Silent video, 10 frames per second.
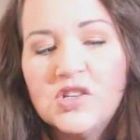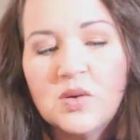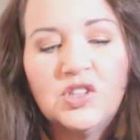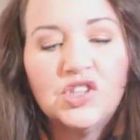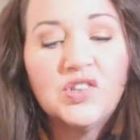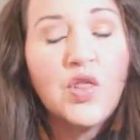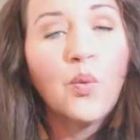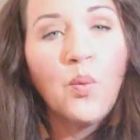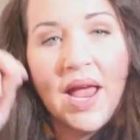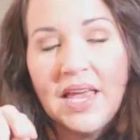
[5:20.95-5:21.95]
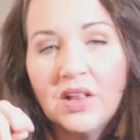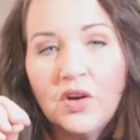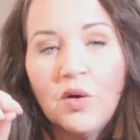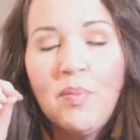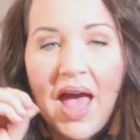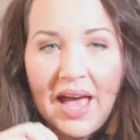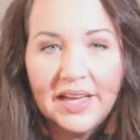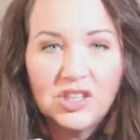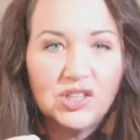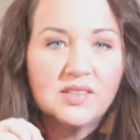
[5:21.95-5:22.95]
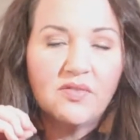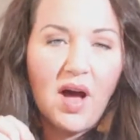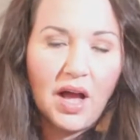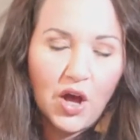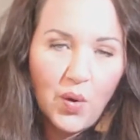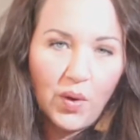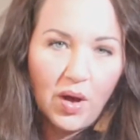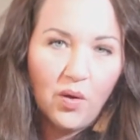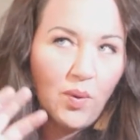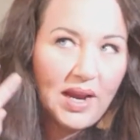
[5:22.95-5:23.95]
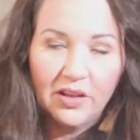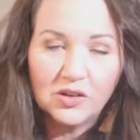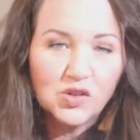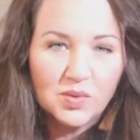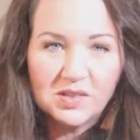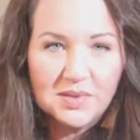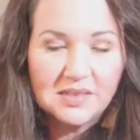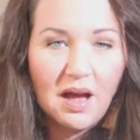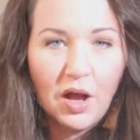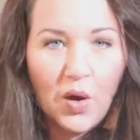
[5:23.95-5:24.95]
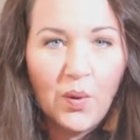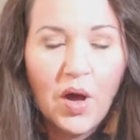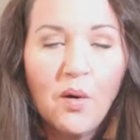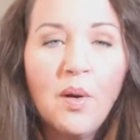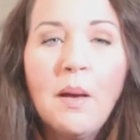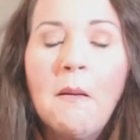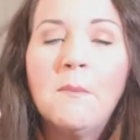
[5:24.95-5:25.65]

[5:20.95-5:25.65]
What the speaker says: So it's just the regular packages of hot cocoa, regular Swiss Miss hot cocoa,